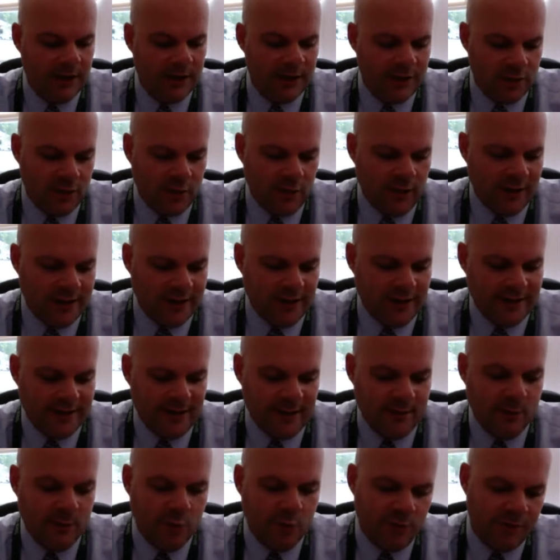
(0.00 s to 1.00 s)
So as I
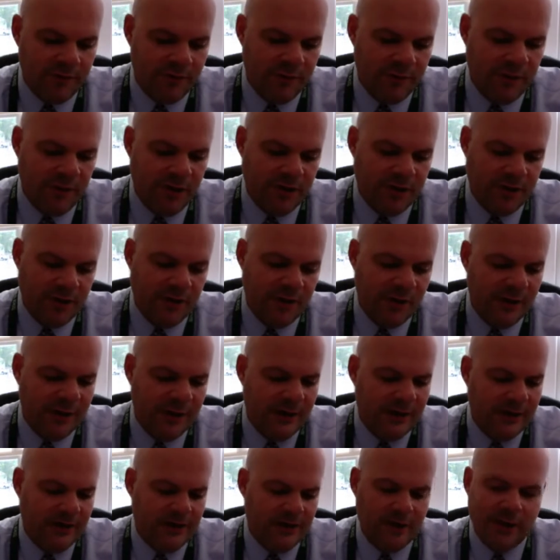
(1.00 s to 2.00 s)
said, more information
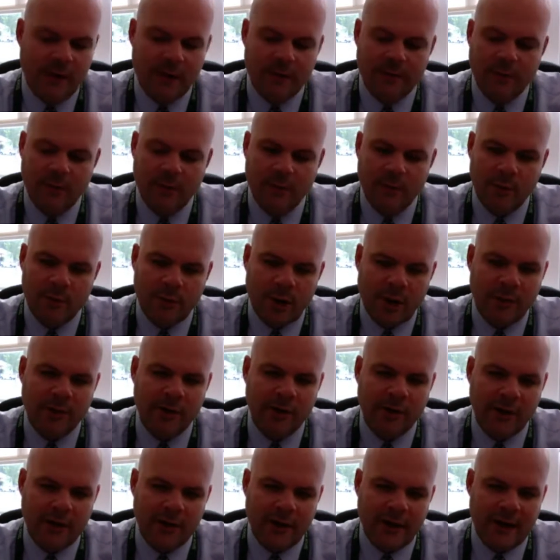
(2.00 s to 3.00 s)
to come, but we're probably
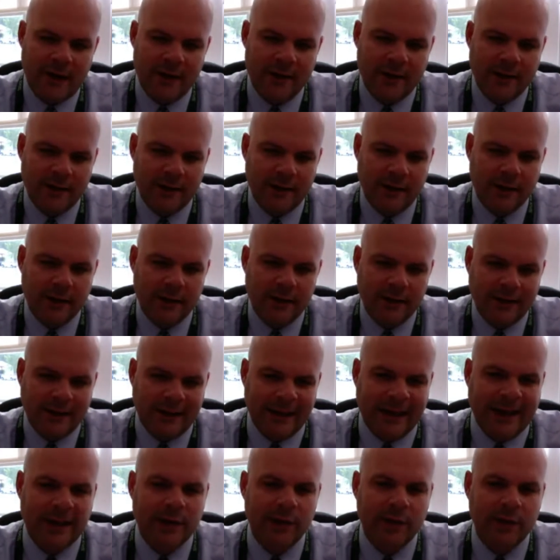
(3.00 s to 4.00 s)
looking at
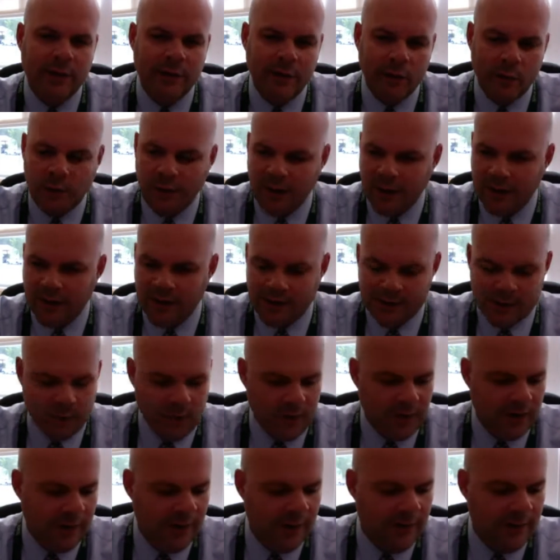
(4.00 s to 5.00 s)
later in the week, next
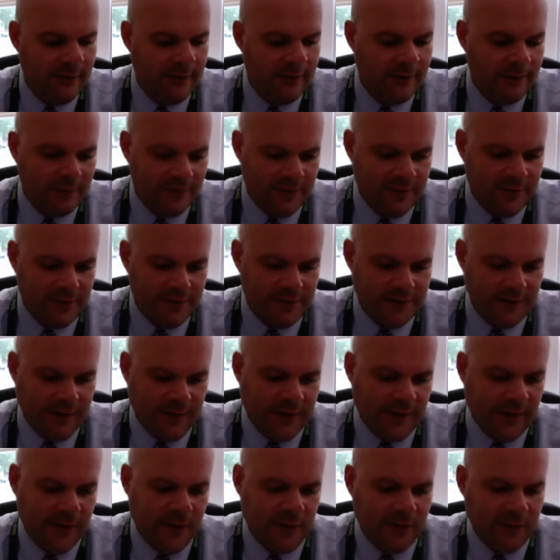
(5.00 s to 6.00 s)
week, for these
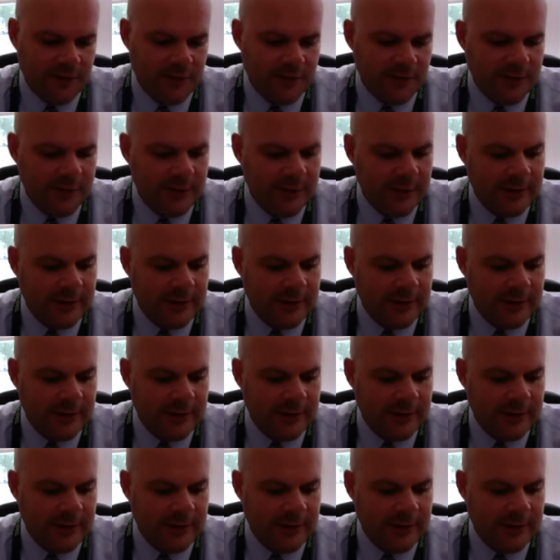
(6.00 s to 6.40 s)
fire drills.